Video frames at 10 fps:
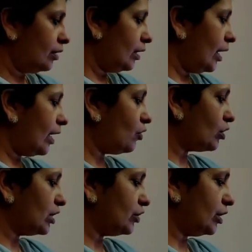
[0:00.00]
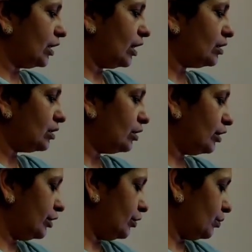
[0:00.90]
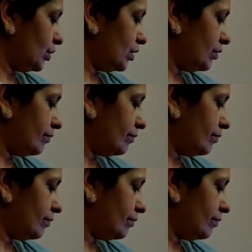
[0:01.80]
and oxygen is reduced.